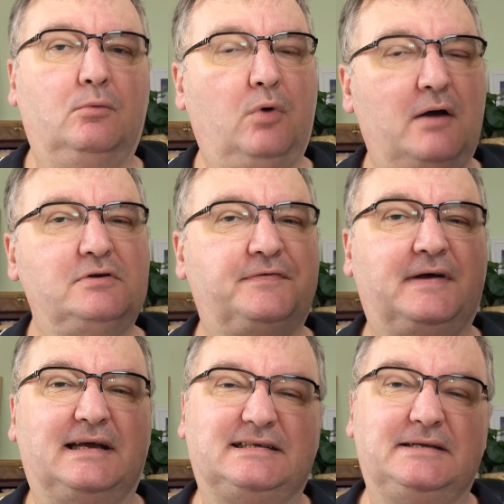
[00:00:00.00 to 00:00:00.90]
What I was
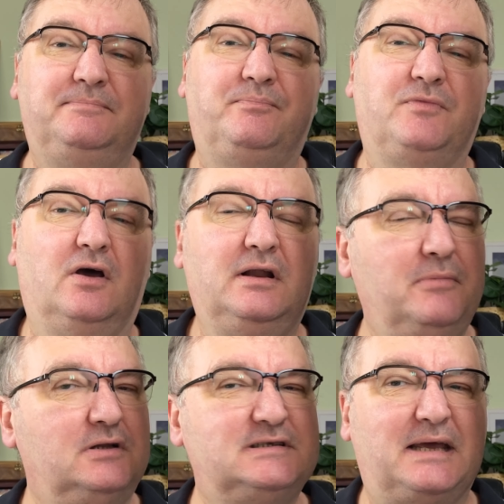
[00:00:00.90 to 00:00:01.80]
finding, on a
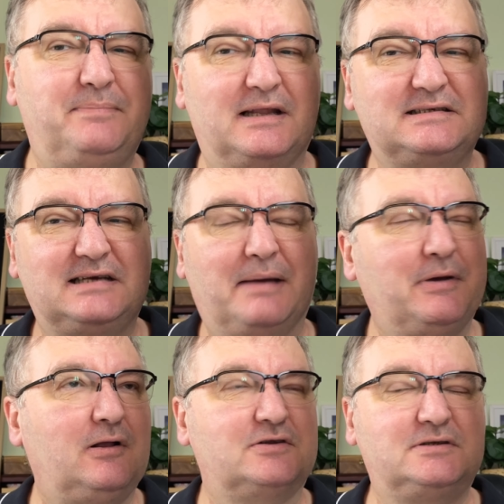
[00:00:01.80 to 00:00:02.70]
Monday, by the time I
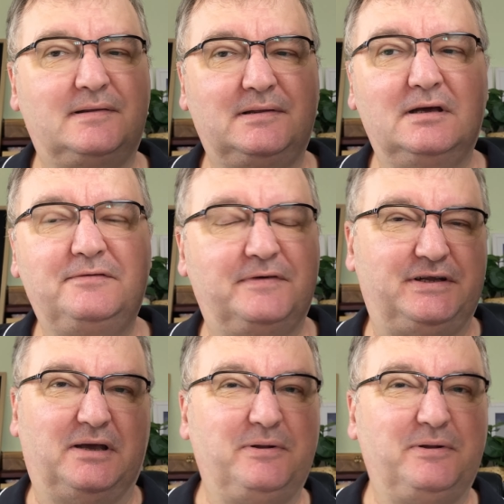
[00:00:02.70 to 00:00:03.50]
got to the third video,